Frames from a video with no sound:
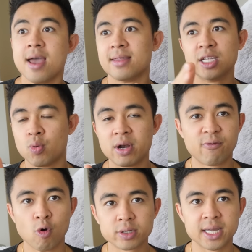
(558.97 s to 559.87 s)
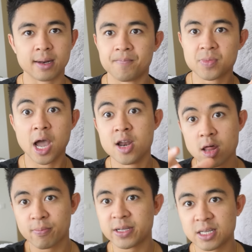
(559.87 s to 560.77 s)
Then 2014,
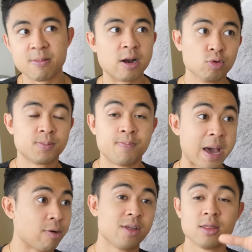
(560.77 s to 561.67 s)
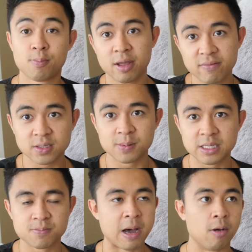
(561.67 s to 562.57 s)
another business model was better than the previous
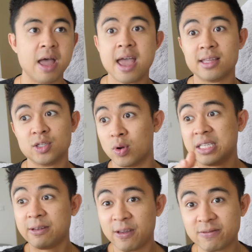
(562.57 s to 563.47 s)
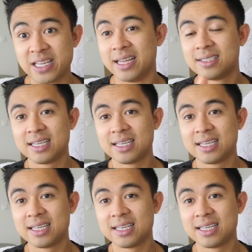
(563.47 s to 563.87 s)
business model. Then 2015 and